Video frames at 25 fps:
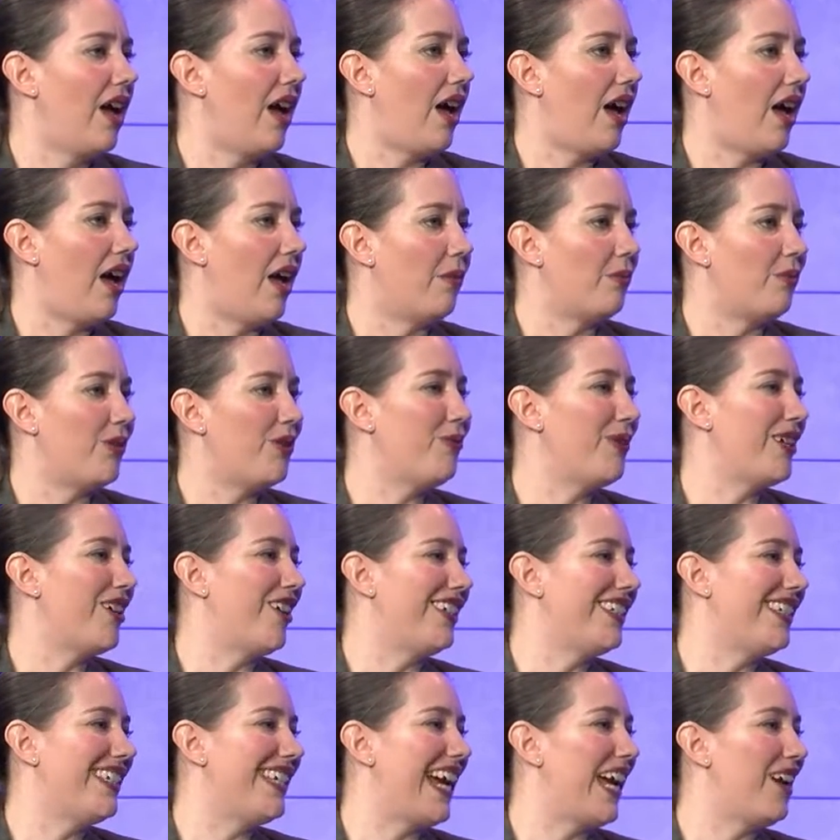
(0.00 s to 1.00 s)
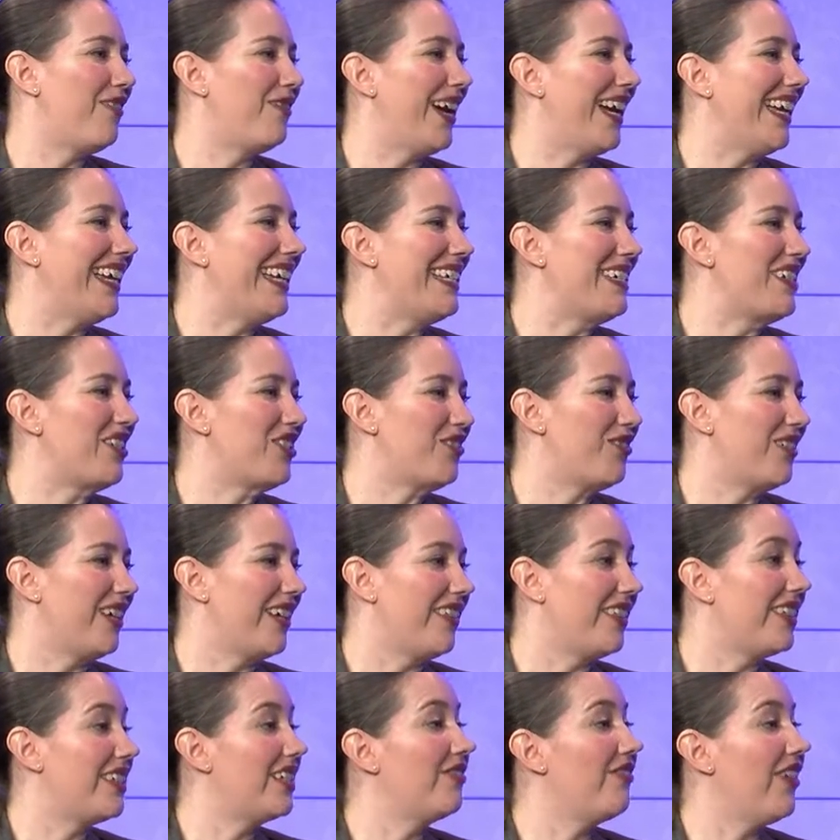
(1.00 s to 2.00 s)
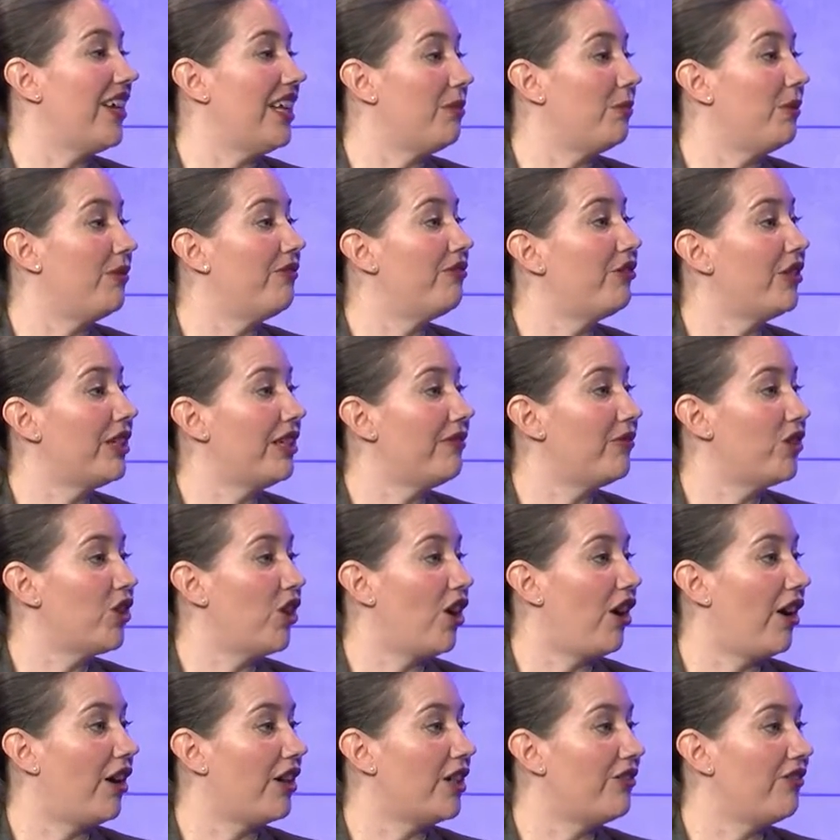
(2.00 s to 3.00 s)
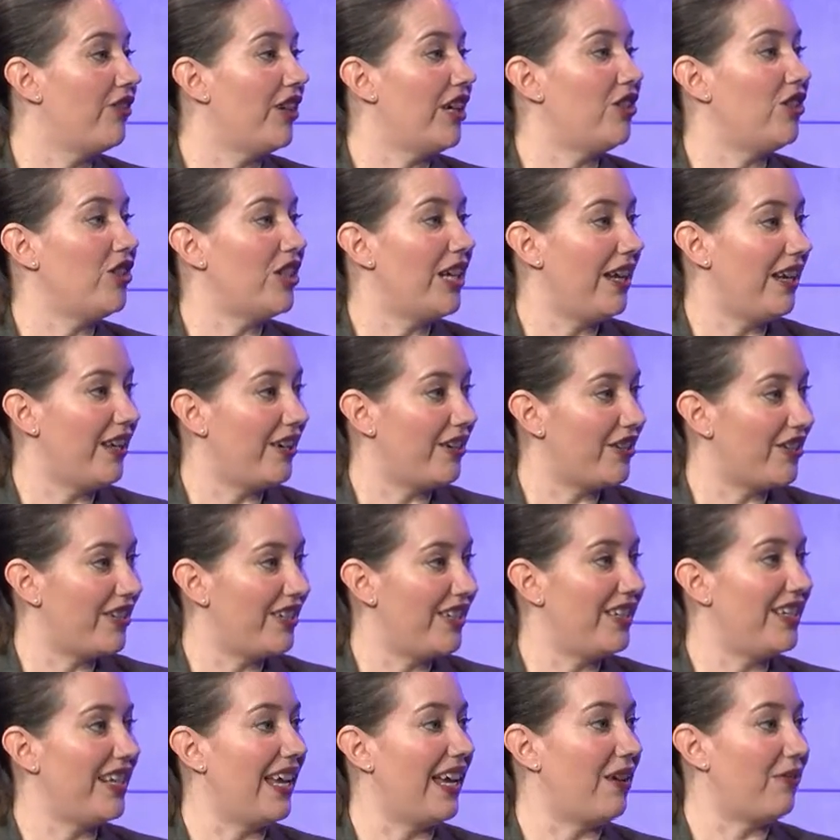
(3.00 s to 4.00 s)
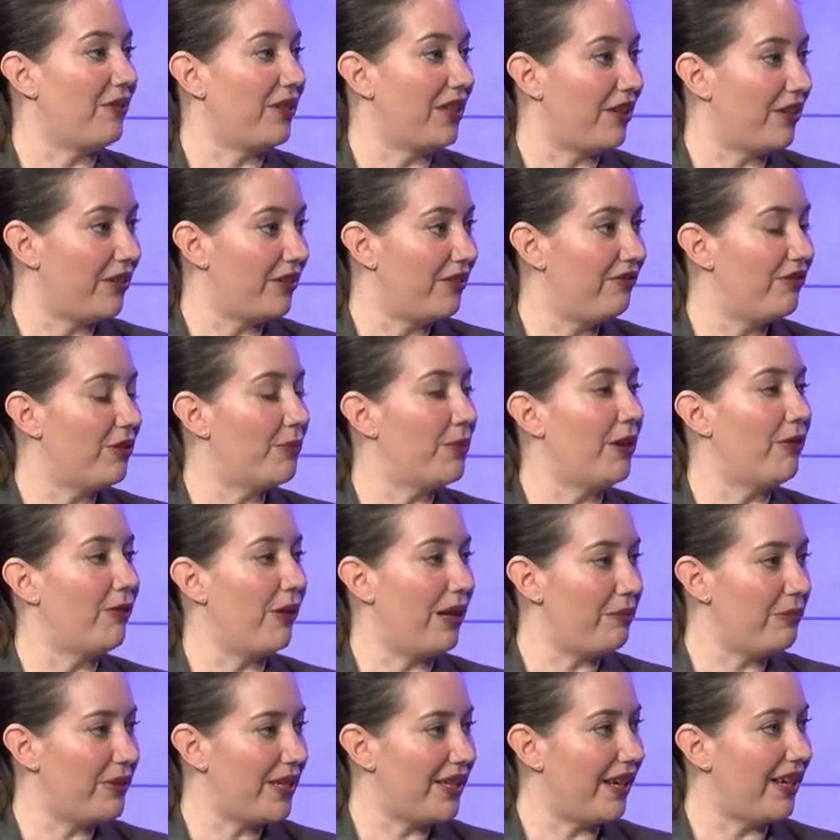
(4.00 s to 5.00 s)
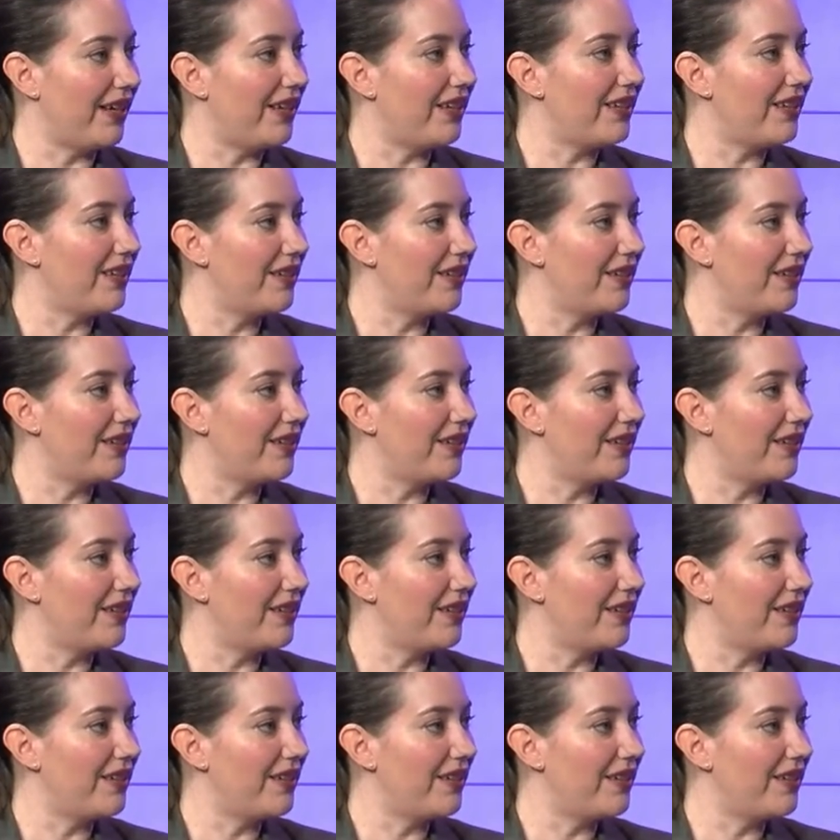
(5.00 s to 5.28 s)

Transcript: that we call DIY History that's available free of charge for educators to download from our website.